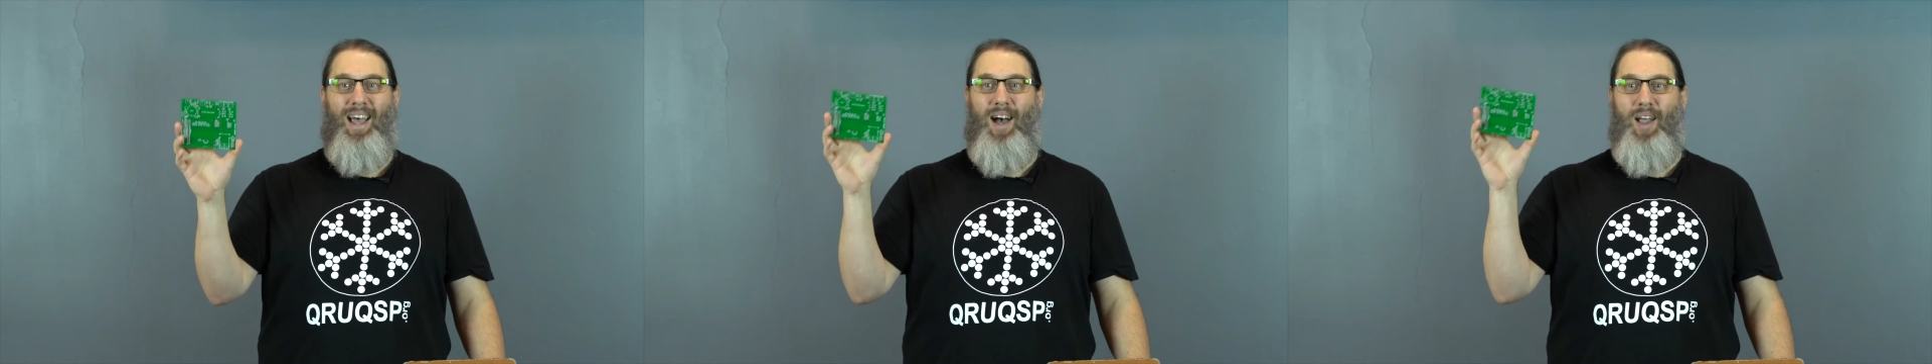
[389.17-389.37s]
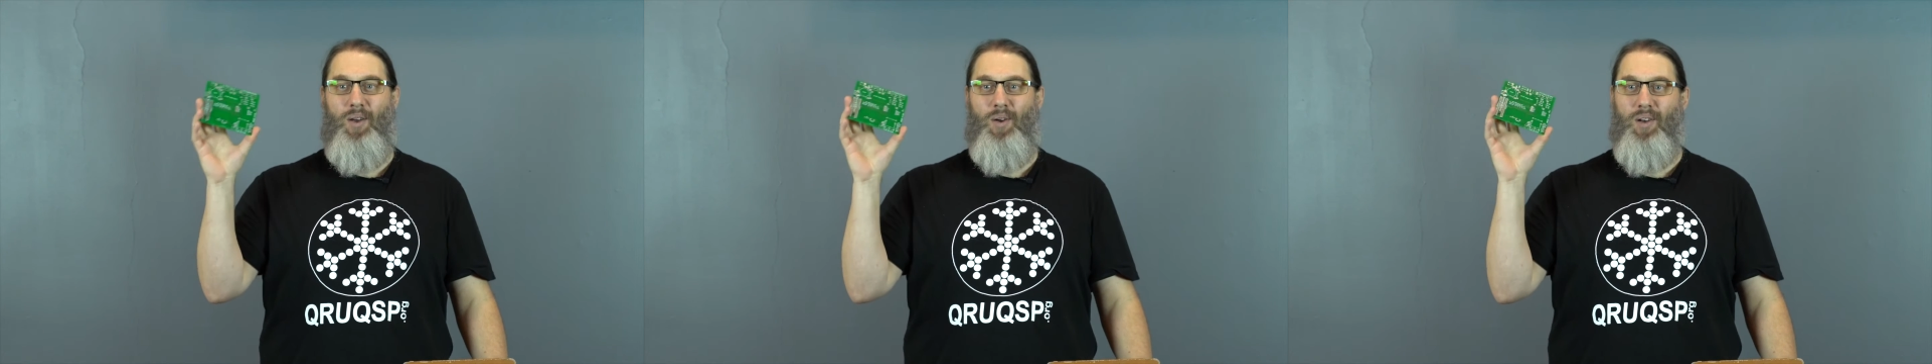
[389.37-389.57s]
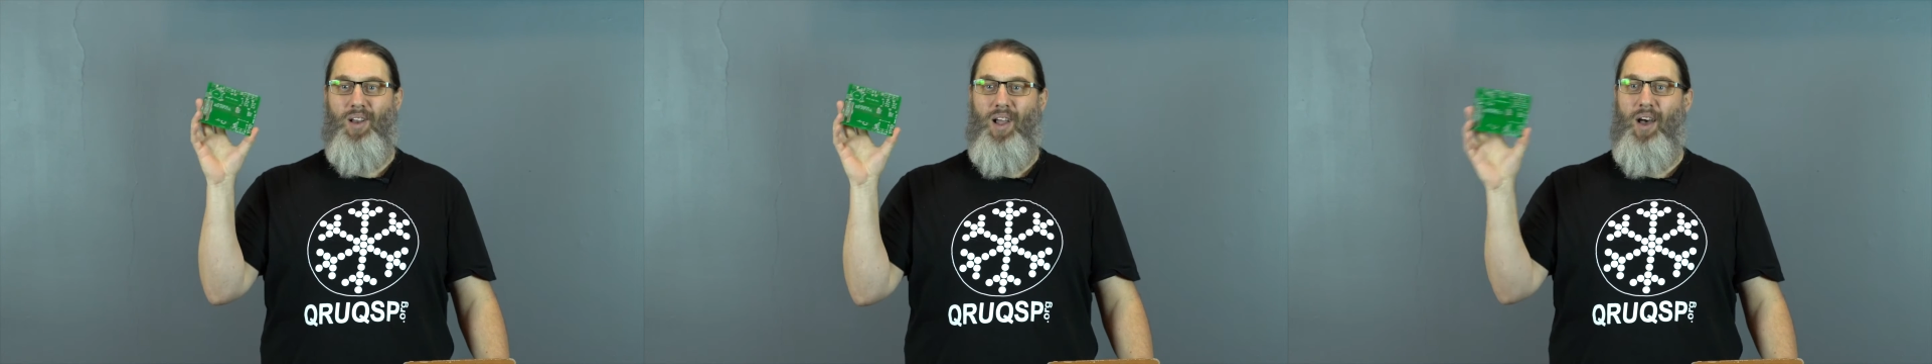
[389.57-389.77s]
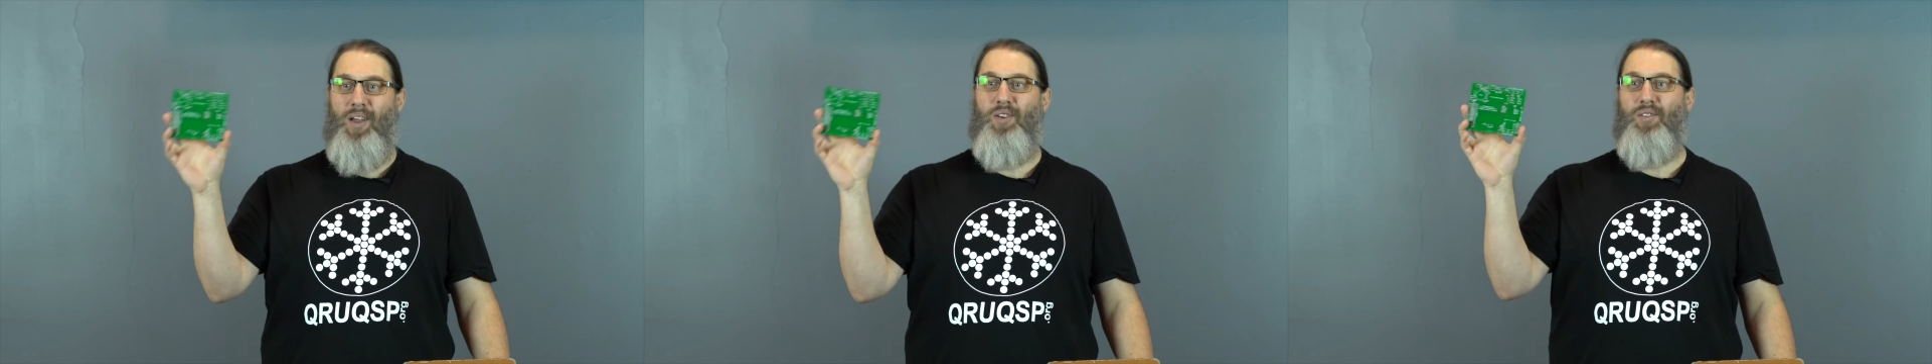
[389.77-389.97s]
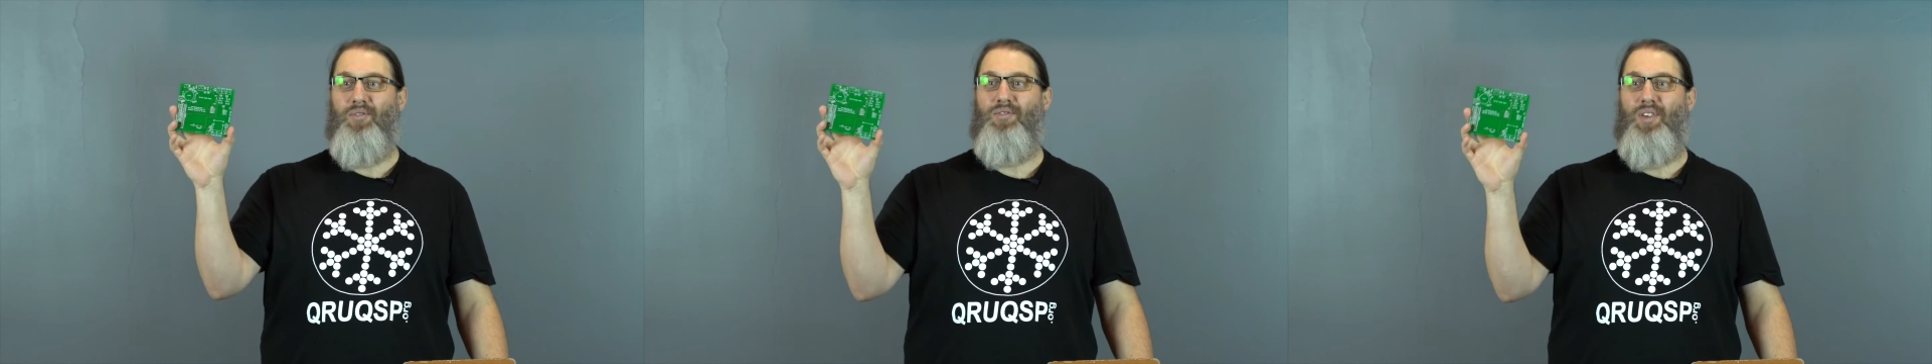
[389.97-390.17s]
I ordered
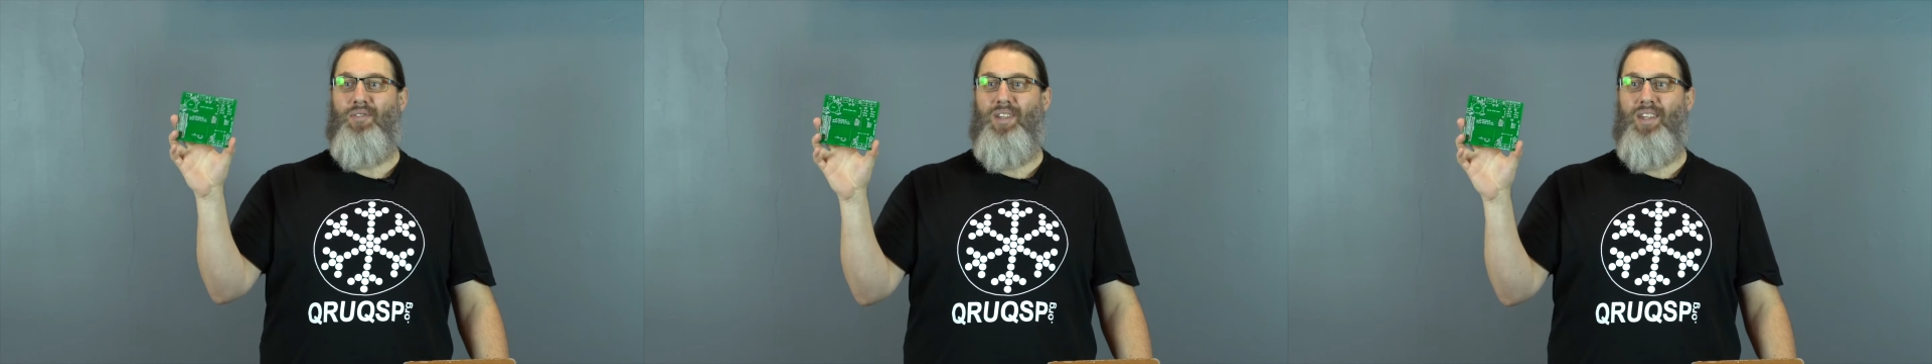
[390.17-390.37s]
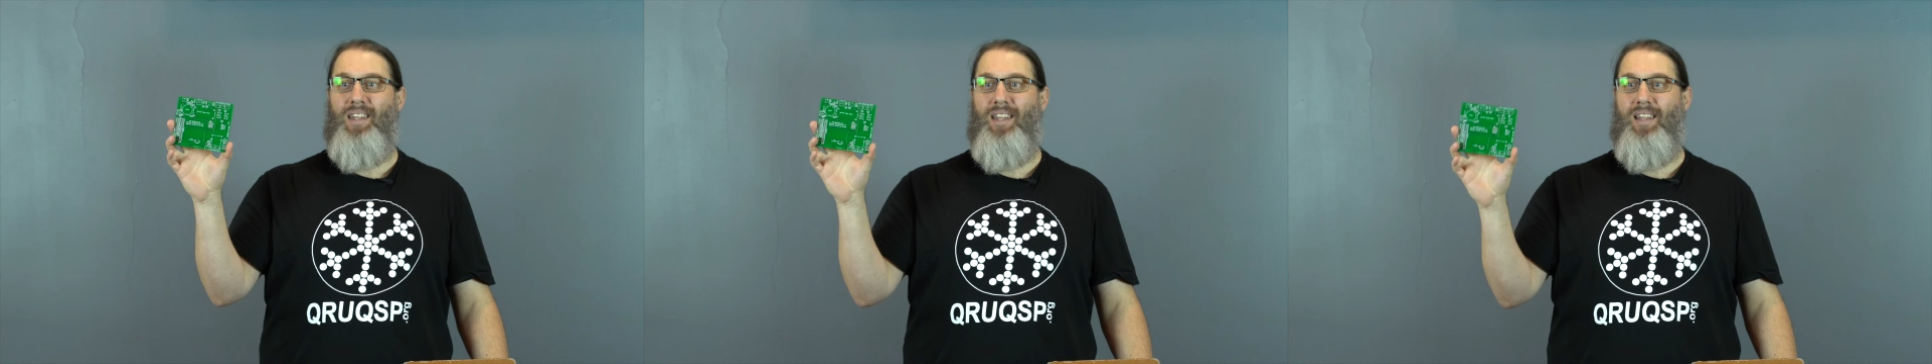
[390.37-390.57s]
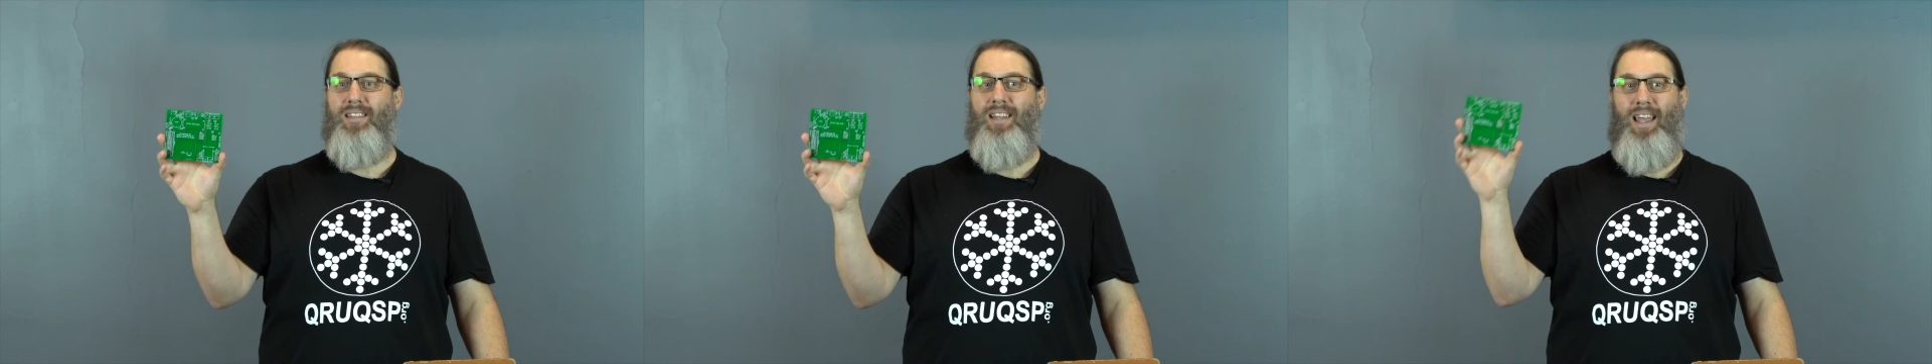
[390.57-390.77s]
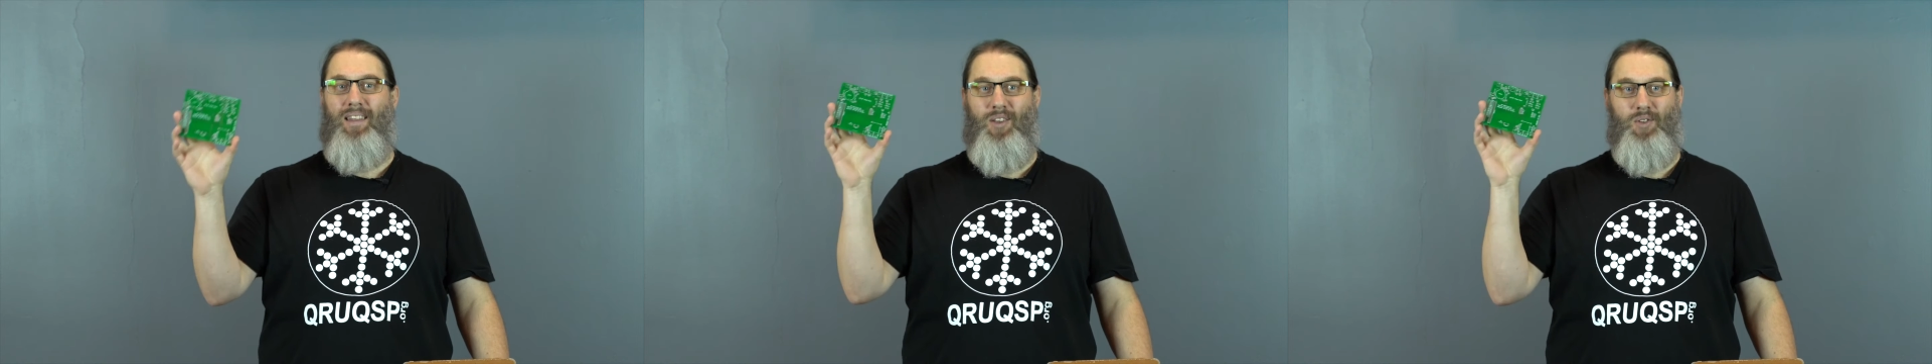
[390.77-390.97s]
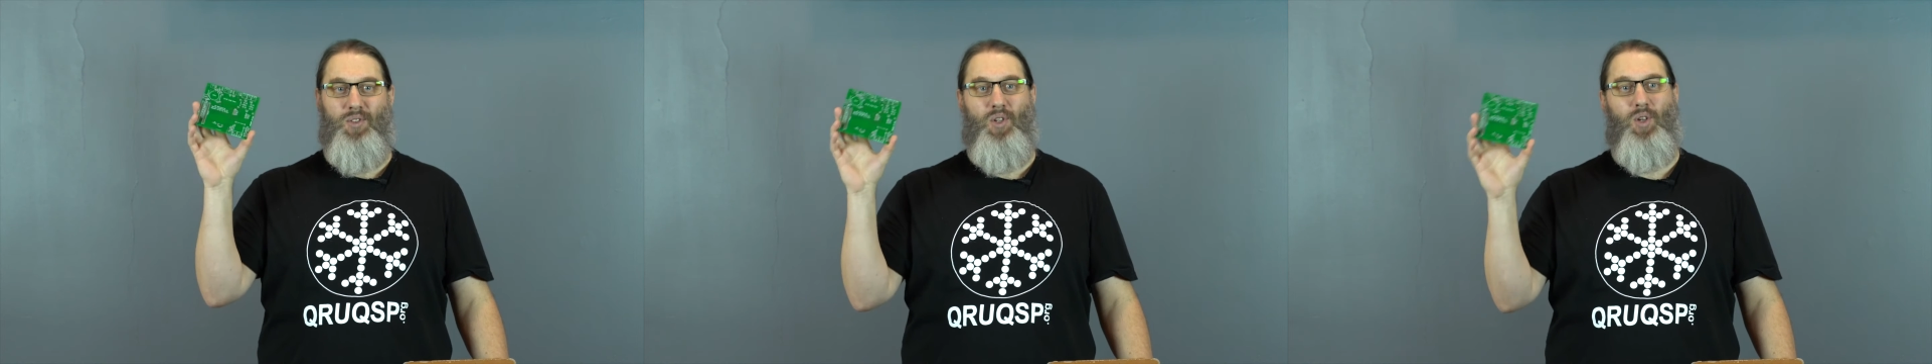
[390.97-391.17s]
150 of these,
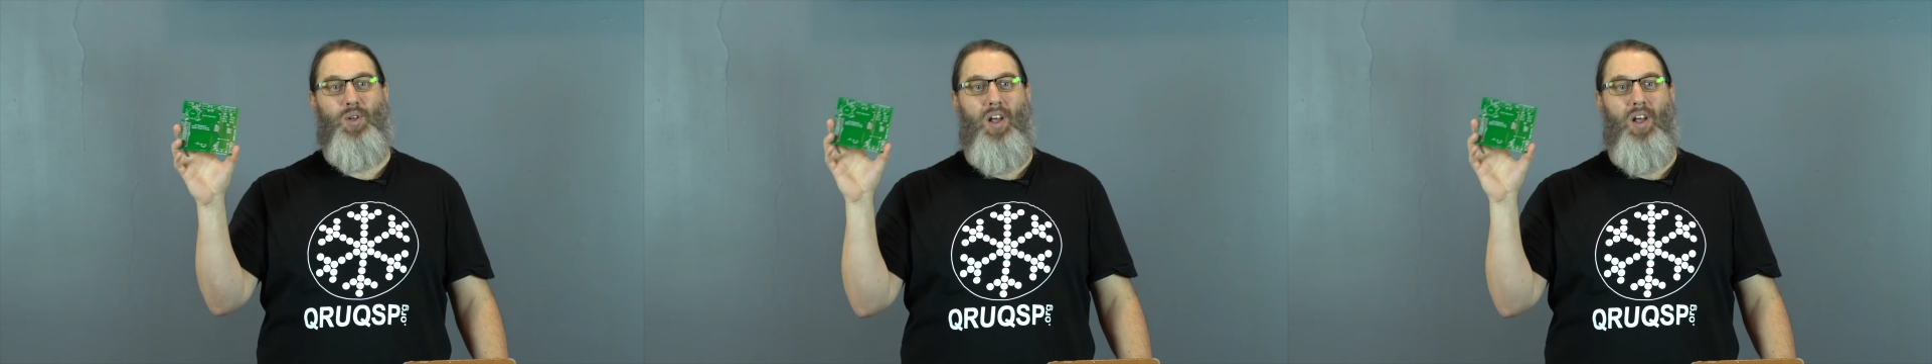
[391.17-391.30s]
and they're